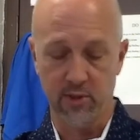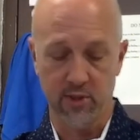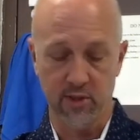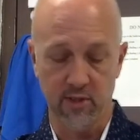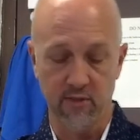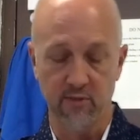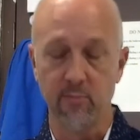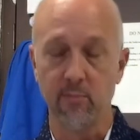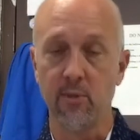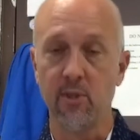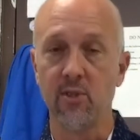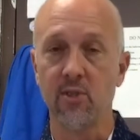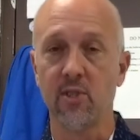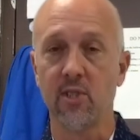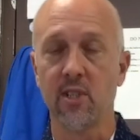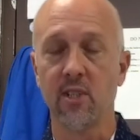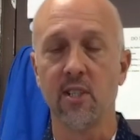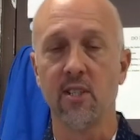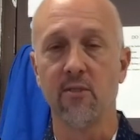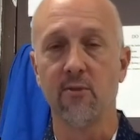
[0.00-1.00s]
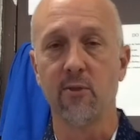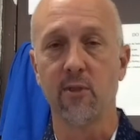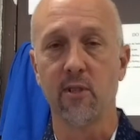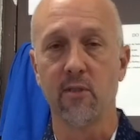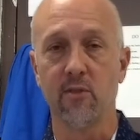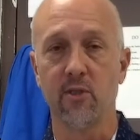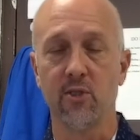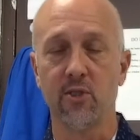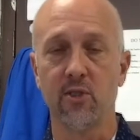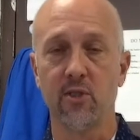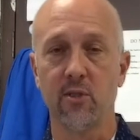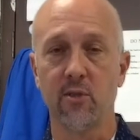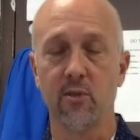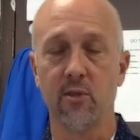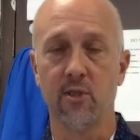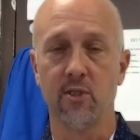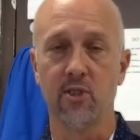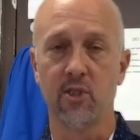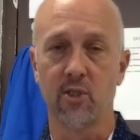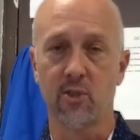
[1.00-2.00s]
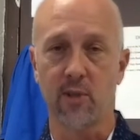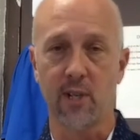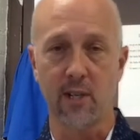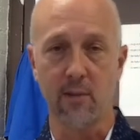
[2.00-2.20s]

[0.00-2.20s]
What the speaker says: of music in front of your students to try to